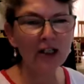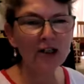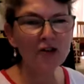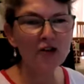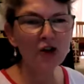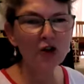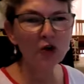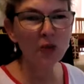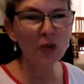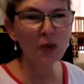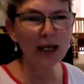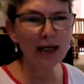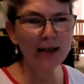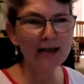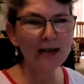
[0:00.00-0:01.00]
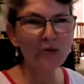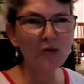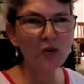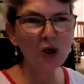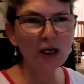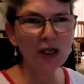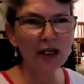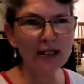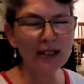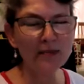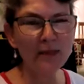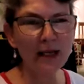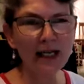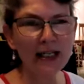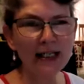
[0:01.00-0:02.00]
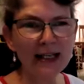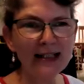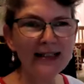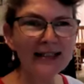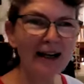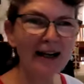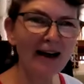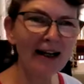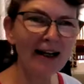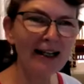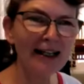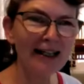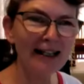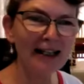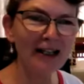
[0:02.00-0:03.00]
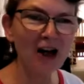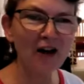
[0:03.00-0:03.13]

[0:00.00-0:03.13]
So you pick some words made entirely